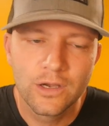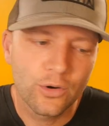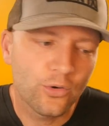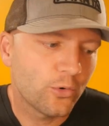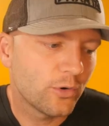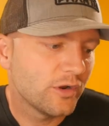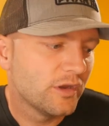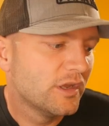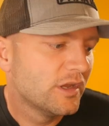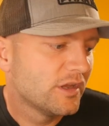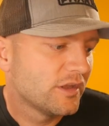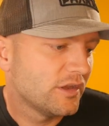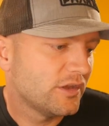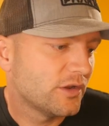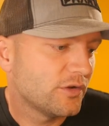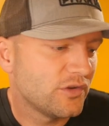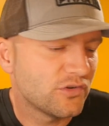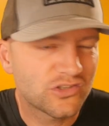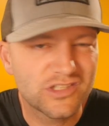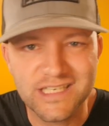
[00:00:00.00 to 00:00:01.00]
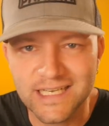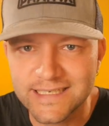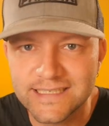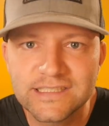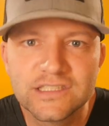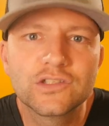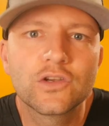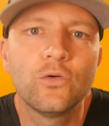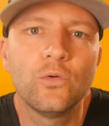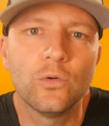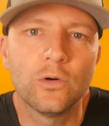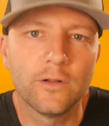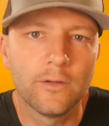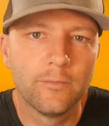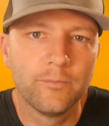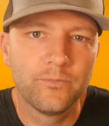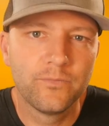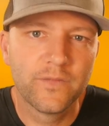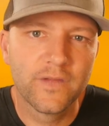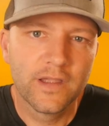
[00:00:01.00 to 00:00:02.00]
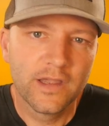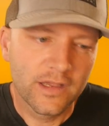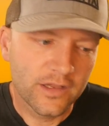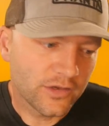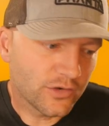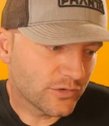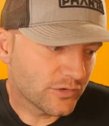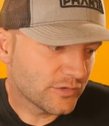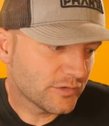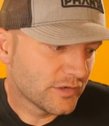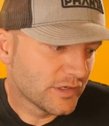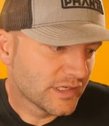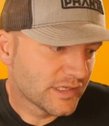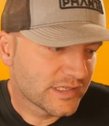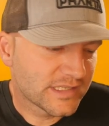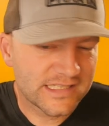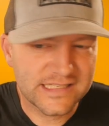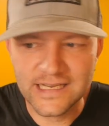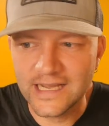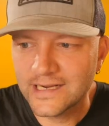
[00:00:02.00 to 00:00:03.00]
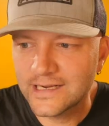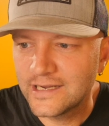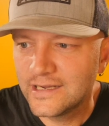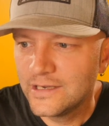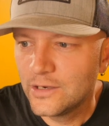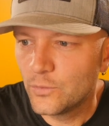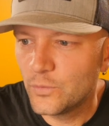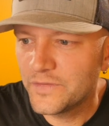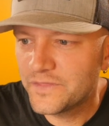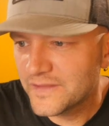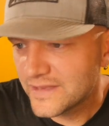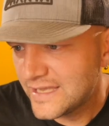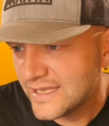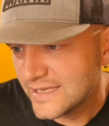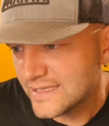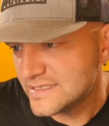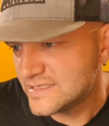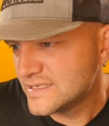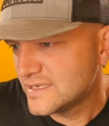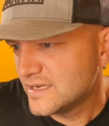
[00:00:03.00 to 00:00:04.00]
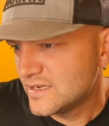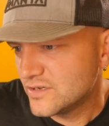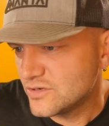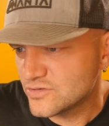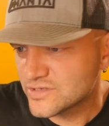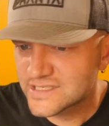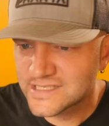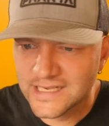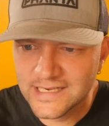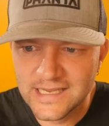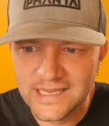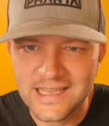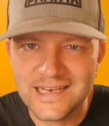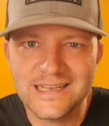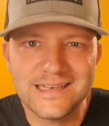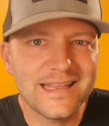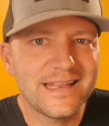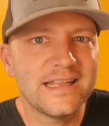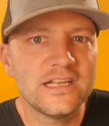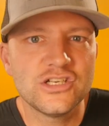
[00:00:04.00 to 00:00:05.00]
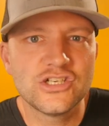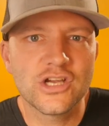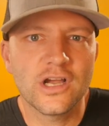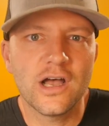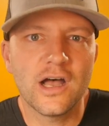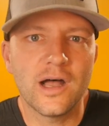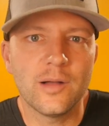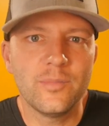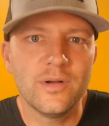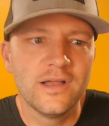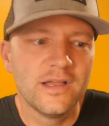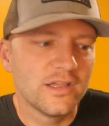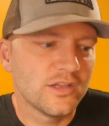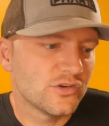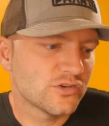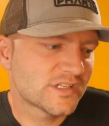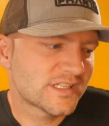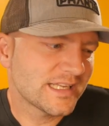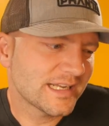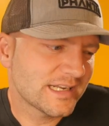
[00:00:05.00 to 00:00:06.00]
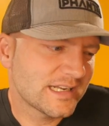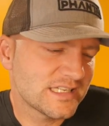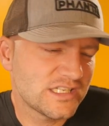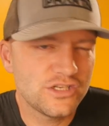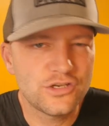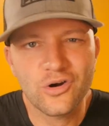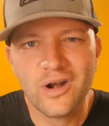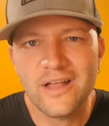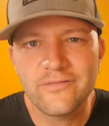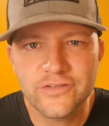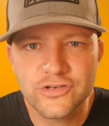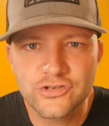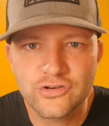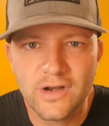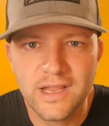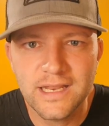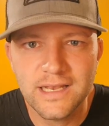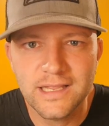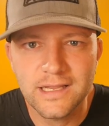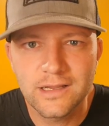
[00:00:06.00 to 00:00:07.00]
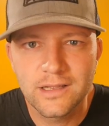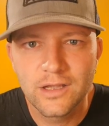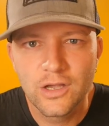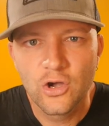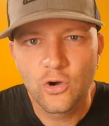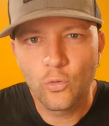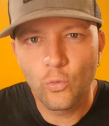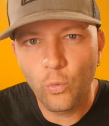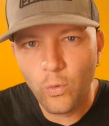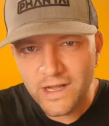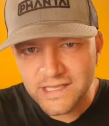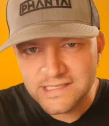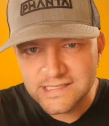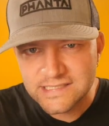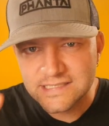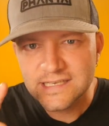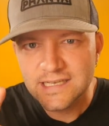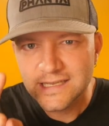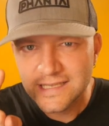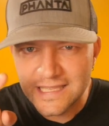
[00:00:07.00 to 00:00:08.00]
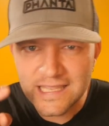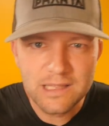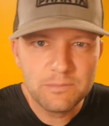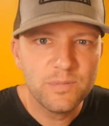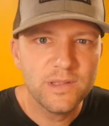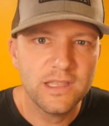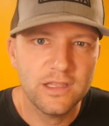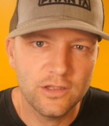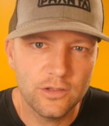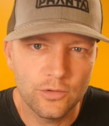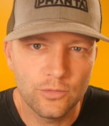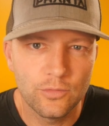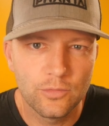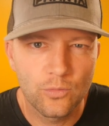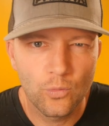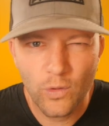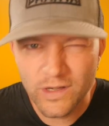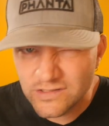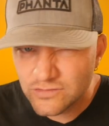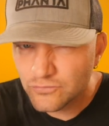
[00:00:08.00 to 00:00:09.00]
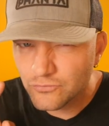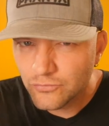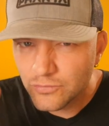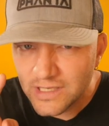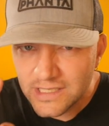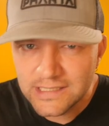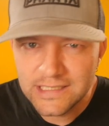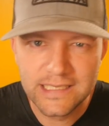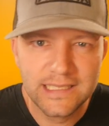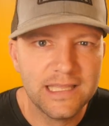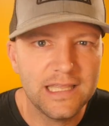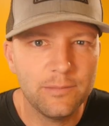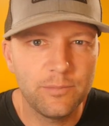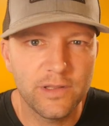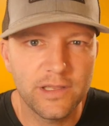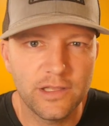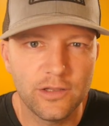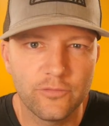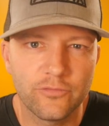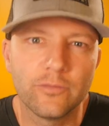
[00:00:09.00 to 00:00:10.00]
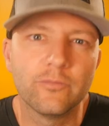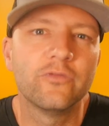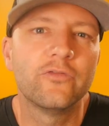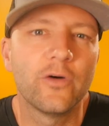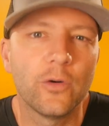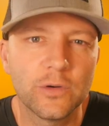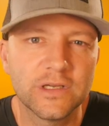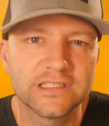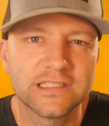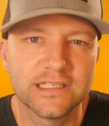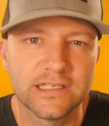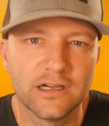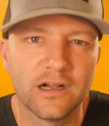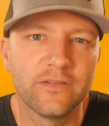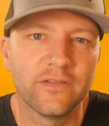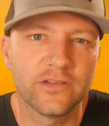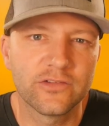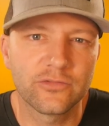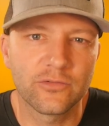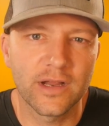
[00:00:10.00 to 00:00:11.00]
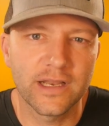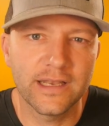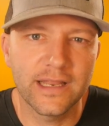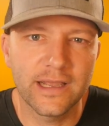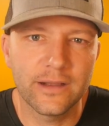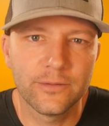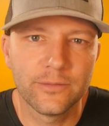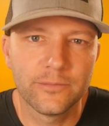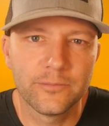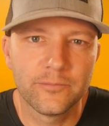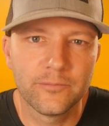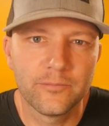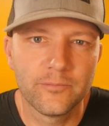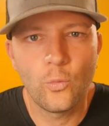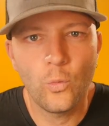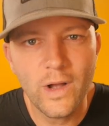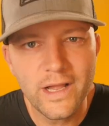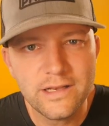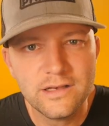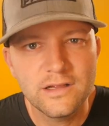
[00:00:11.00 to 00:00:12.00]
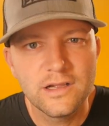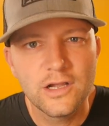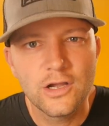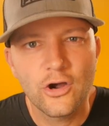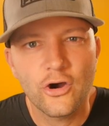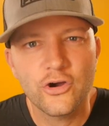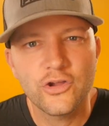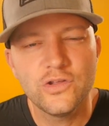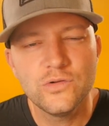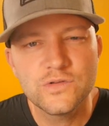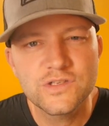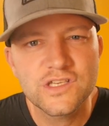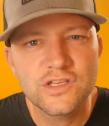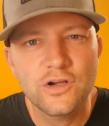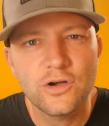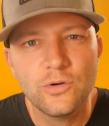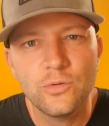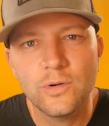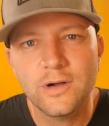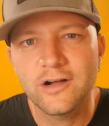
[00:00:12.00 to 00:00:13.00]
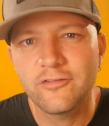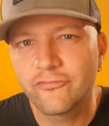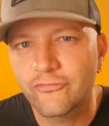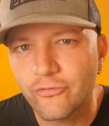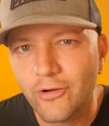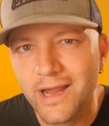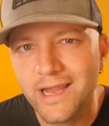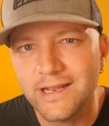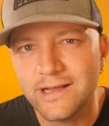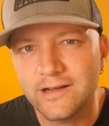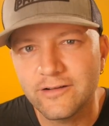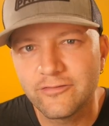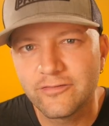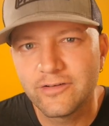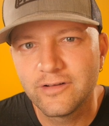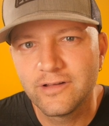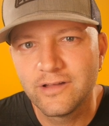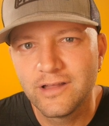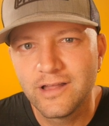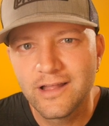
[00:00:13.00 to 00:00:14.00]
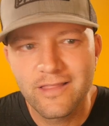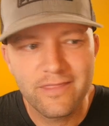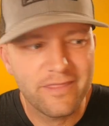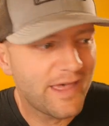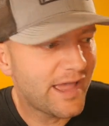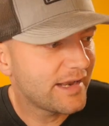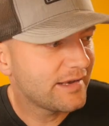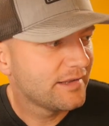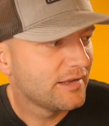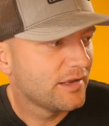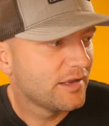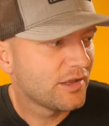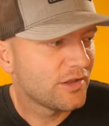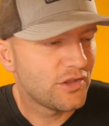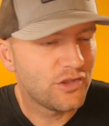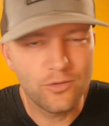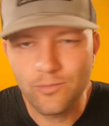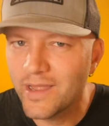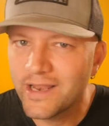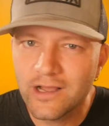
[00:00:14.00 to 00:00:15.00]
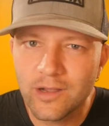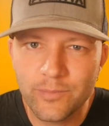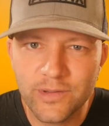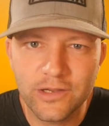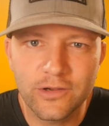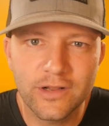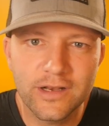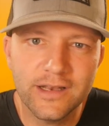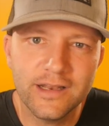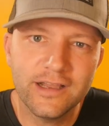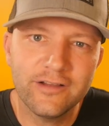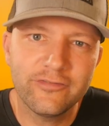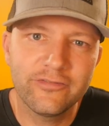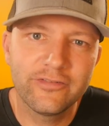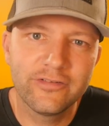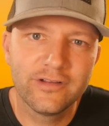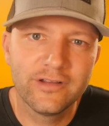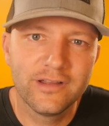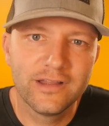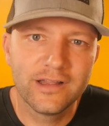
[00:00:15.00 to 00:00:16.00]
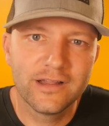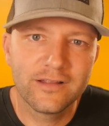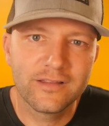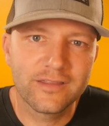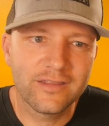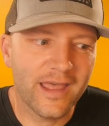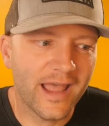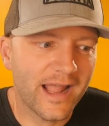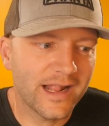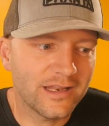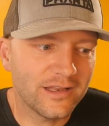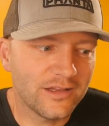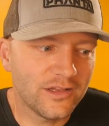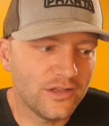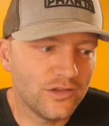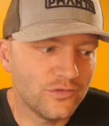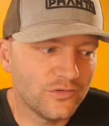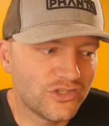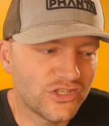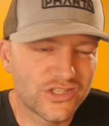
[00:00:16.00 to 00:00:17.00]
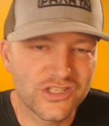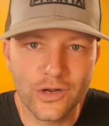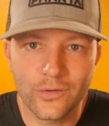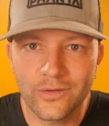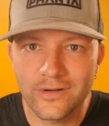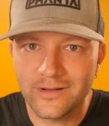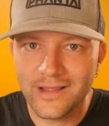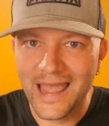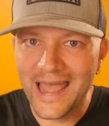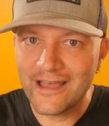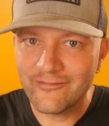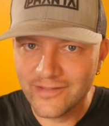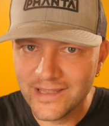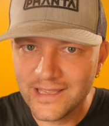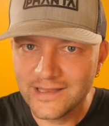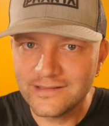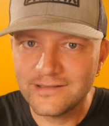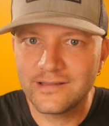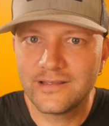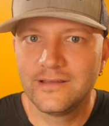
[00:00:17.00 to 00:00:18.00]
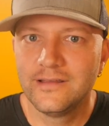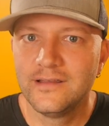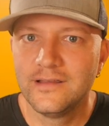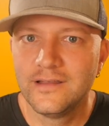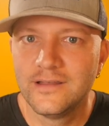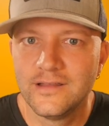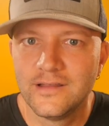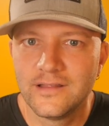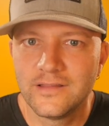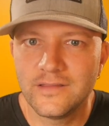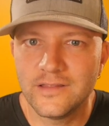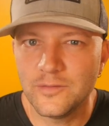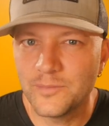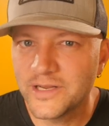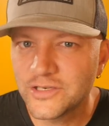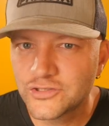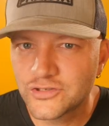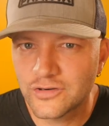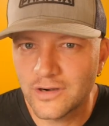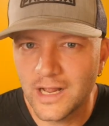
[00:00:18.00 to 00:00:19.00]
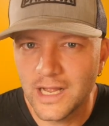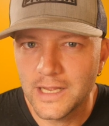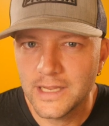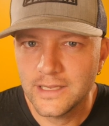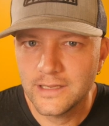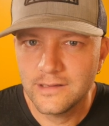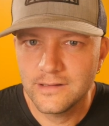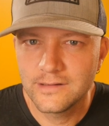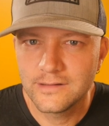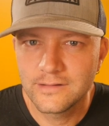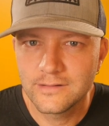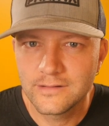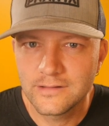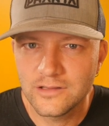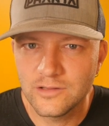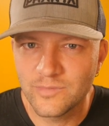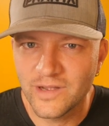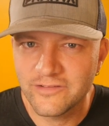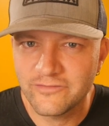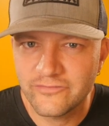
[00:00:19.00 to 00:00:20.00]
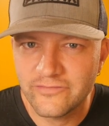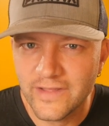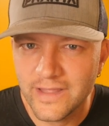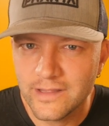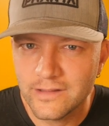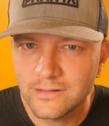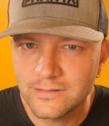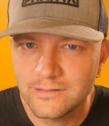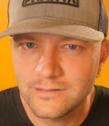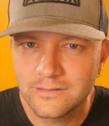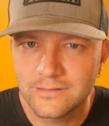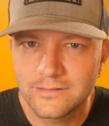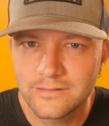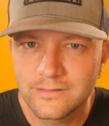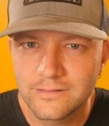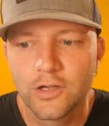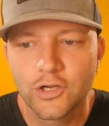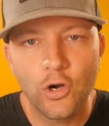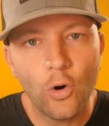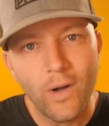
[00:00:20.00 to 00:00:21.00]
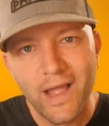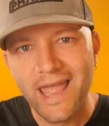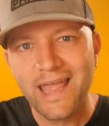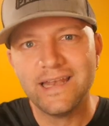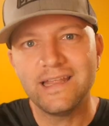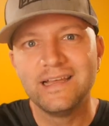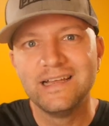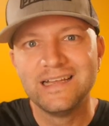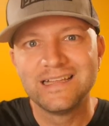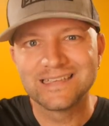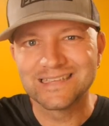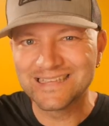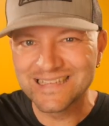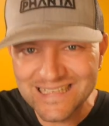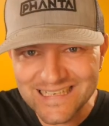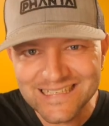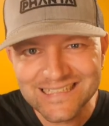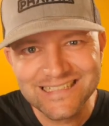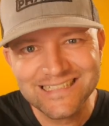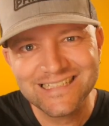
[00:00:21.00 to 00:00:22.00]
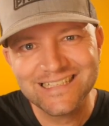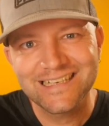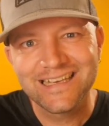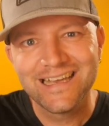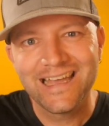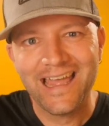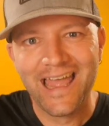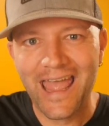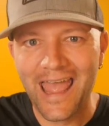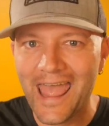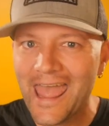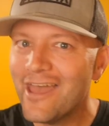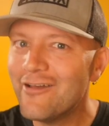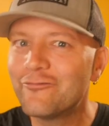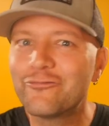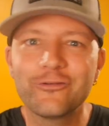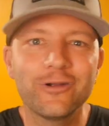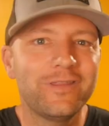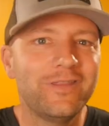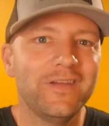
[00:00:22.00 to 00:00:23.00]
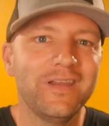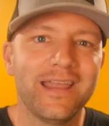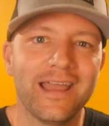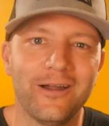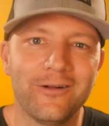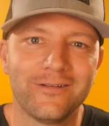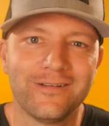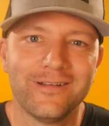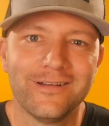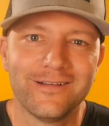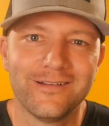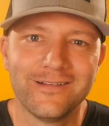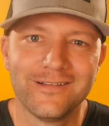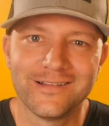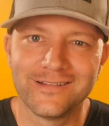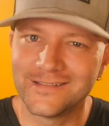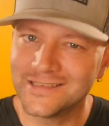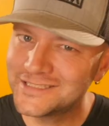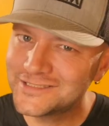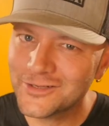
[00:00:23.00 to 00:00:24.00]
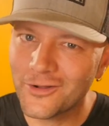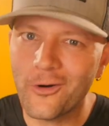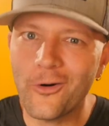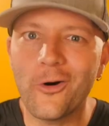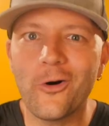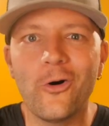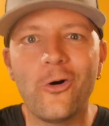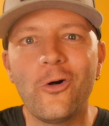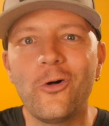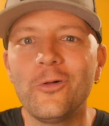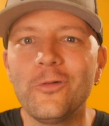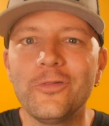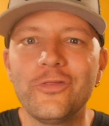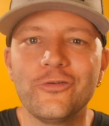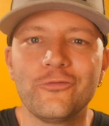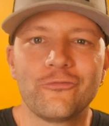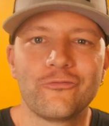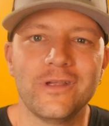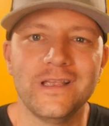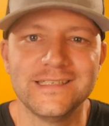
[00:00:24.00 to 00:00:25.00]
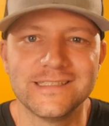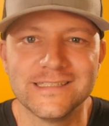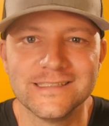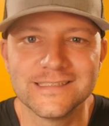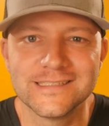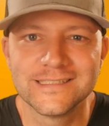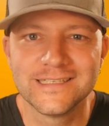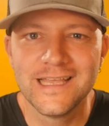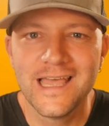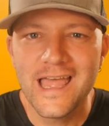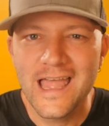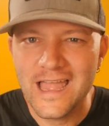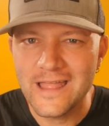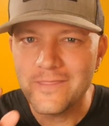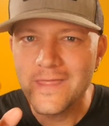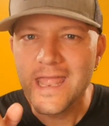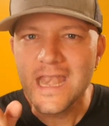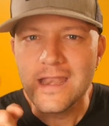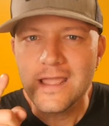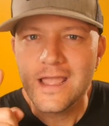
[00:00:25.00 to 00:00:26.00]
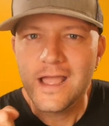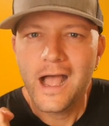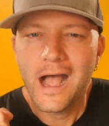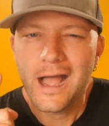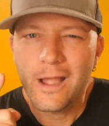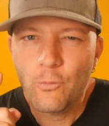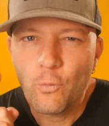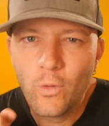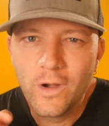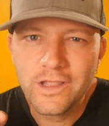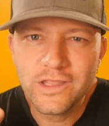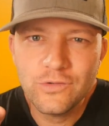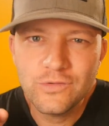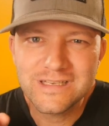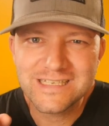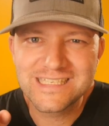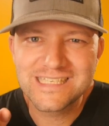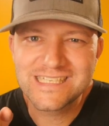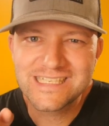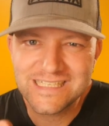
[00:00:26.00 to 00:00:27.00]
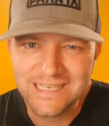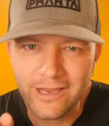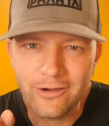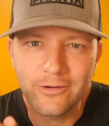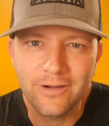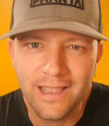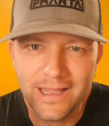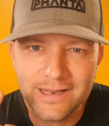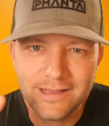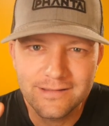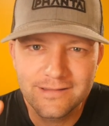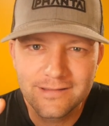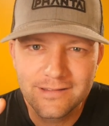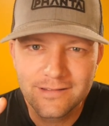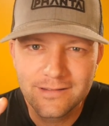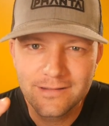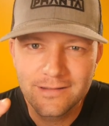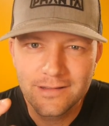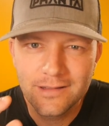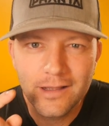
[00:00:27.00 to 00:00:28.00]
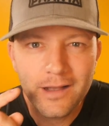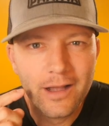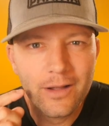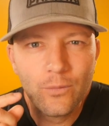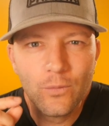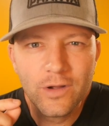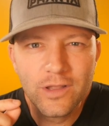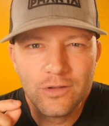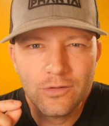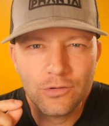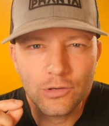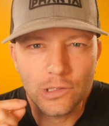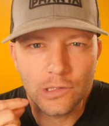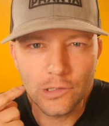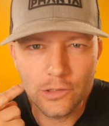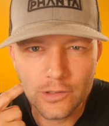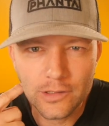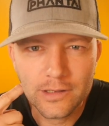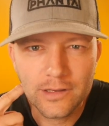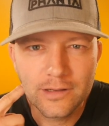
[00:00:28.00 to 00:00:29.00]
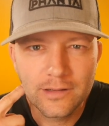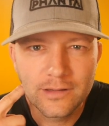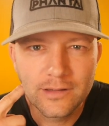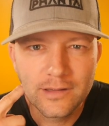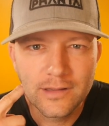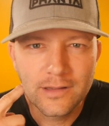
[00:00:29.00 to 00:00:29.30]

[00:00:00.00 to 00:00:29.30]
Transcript: Or, you know, you're stuck in school. You're stuck with the kids. You're stuck in a dead-end job. You're stuck because you don't have the training. What's keeping you? What's really keeping you from focusing on this right now? What are you so afraid of? That you may not be good enough? That you just don't have it? You might try, you might fail. Go ahead, list everything out. List all the reasons. And then I want you to stare at it. I want you to look